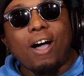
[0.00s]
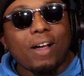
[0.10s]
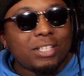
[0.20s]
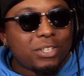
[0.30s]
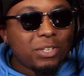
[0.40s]

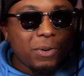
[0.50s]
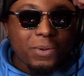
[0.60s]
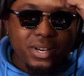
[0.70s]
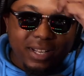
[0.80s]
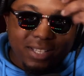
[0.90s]
All right, so you
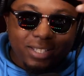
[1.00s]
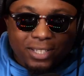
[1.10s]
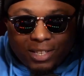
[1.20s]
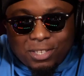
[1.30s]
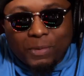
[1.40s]
know what it
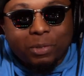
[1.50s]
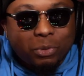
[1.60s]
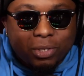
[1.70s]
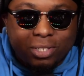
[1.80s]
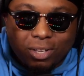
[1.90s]
is.
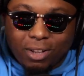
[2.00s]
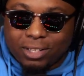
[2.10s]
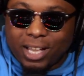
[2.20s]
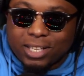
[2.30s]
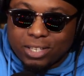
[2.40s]
You just
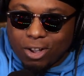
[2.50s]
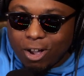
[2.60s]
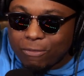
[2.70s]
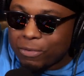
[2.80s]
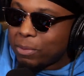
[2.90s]
last
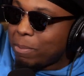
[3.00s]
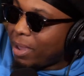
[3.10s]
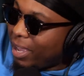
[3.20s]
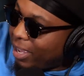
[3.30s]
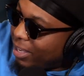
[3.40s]
call for the
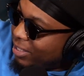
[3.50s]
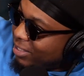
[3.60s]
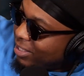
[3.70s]
man.